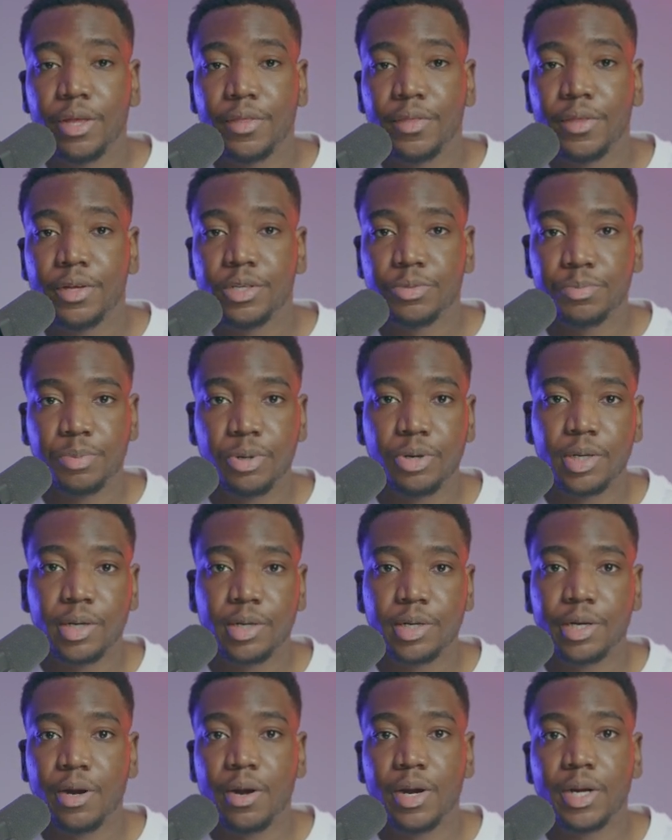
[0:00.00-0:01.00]
this
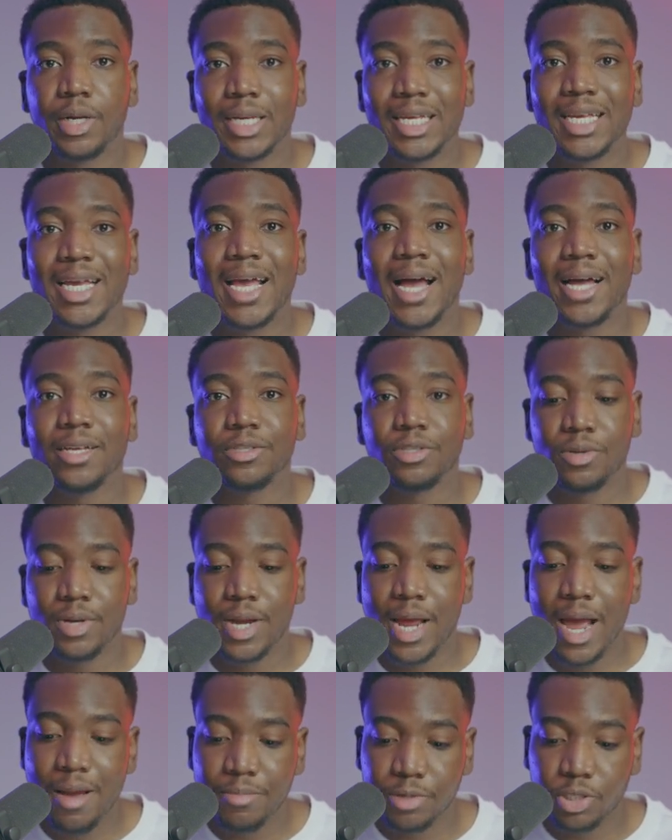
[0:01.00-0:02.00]
product currently has on
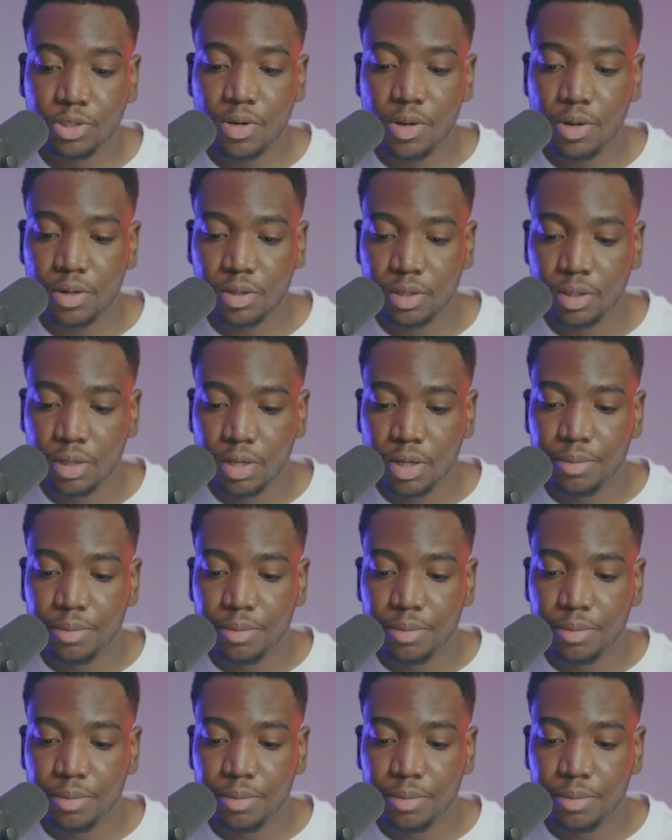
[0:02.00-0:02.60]
Amazon,